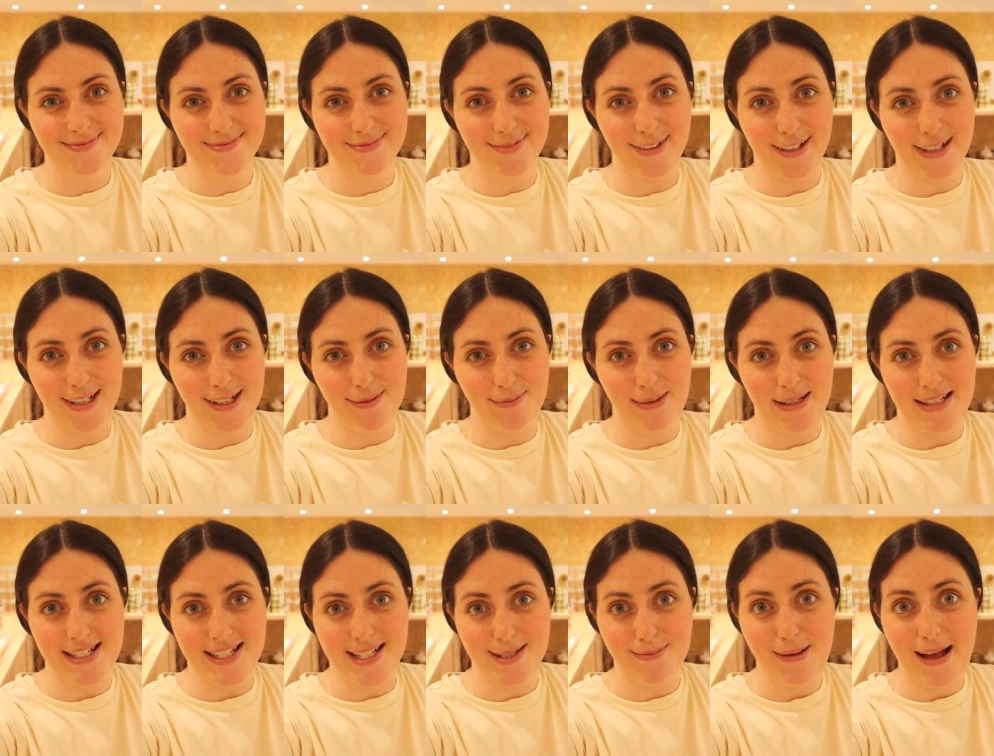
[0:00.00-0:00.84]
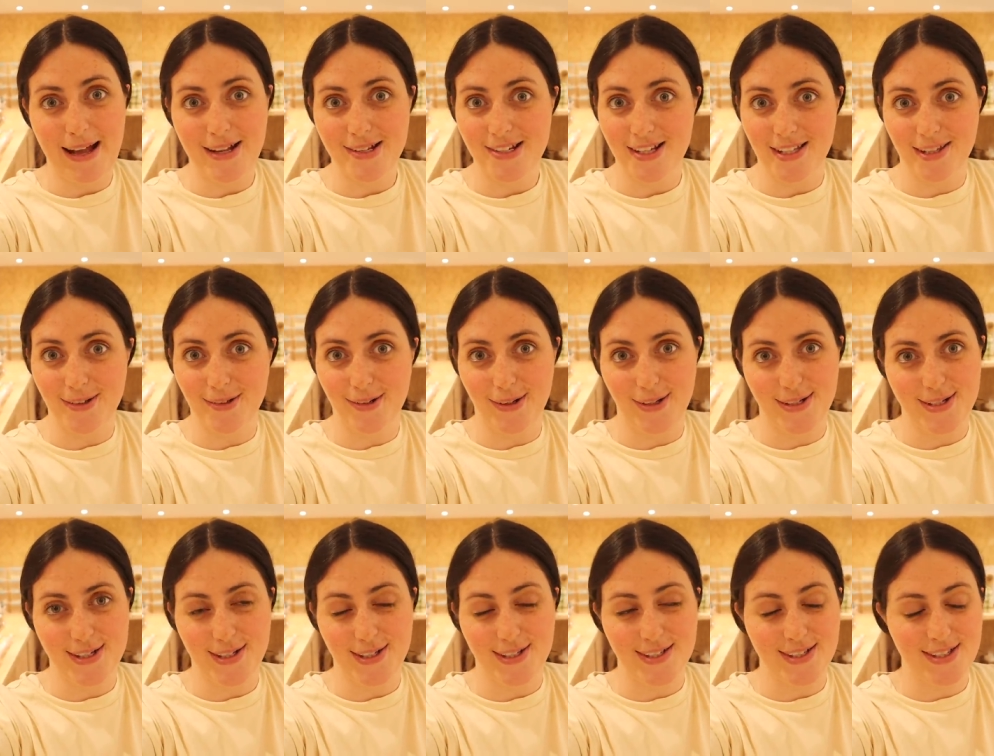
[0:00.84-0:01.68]
we're going to be dispatching the
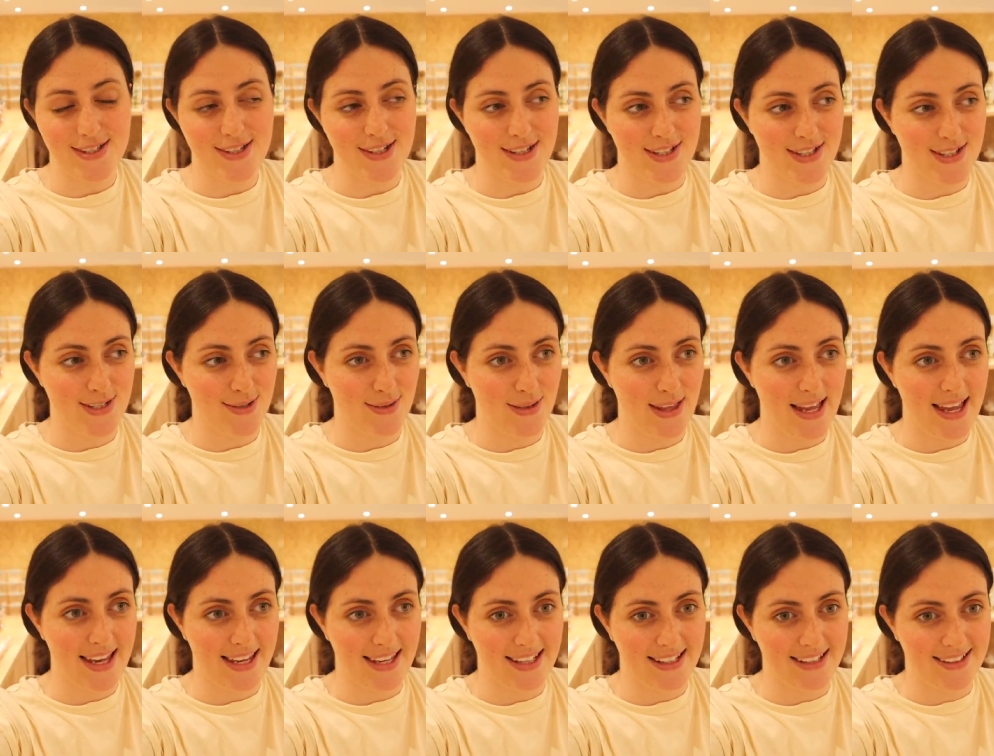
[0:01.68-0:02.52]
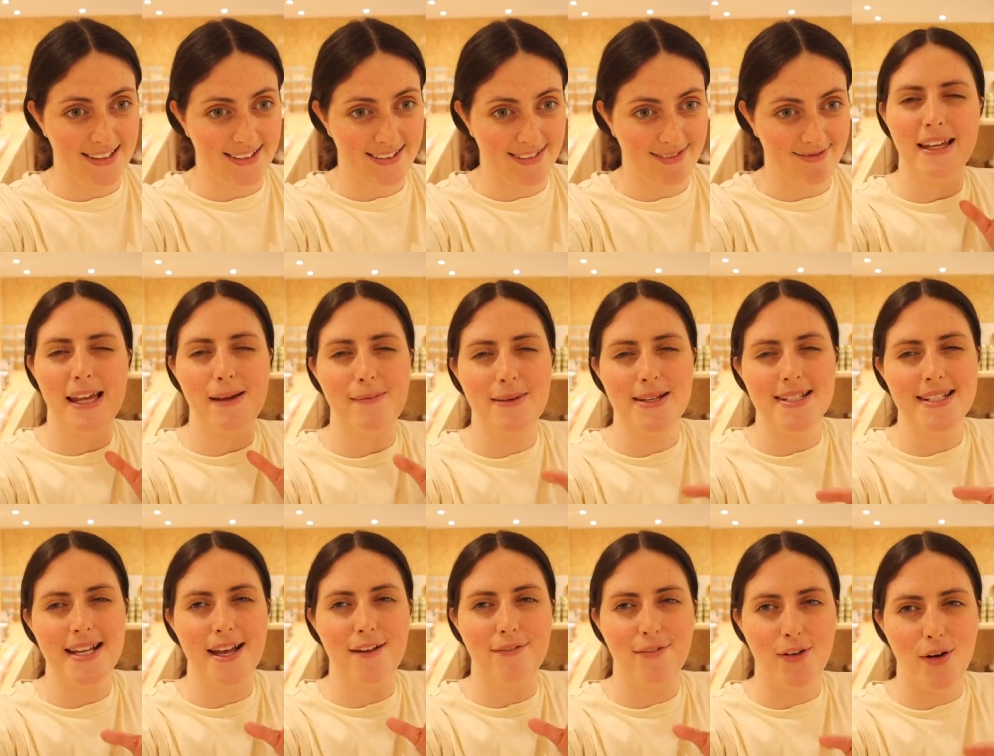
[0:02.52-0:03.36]
orders just so that I can keep
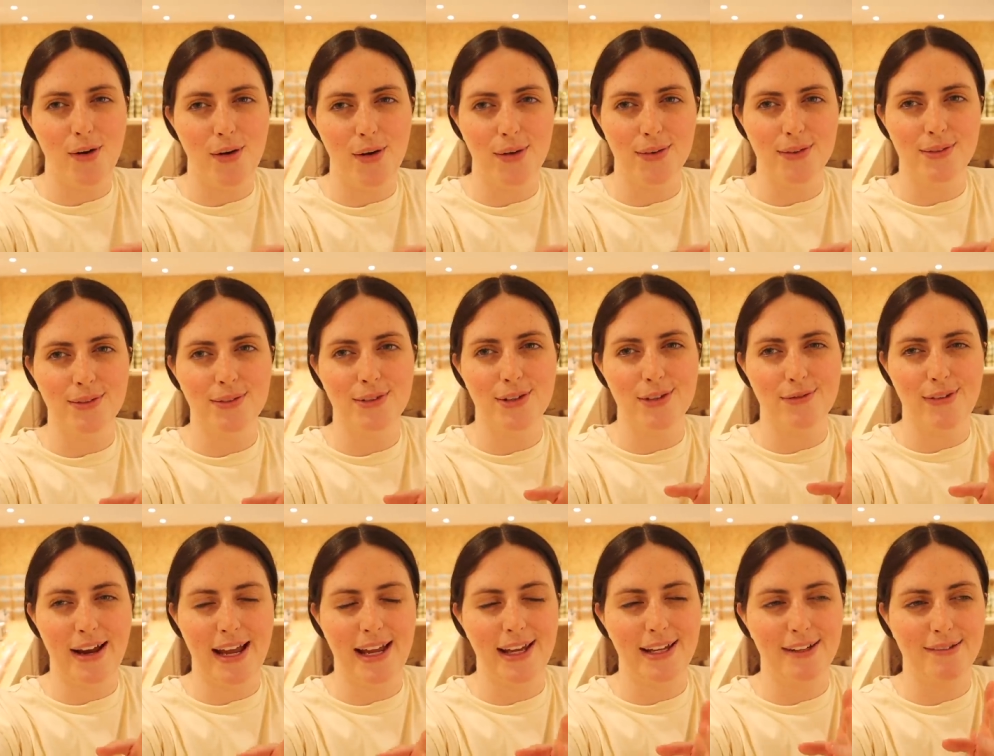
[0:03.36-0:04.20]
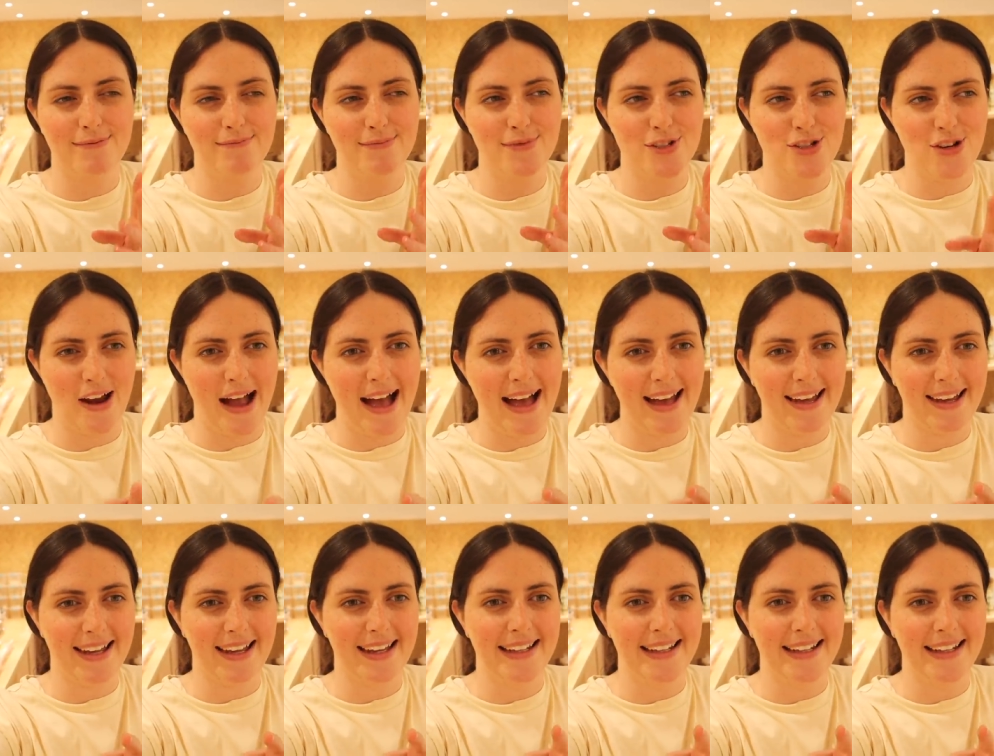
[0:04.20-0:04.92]
myself on the right track.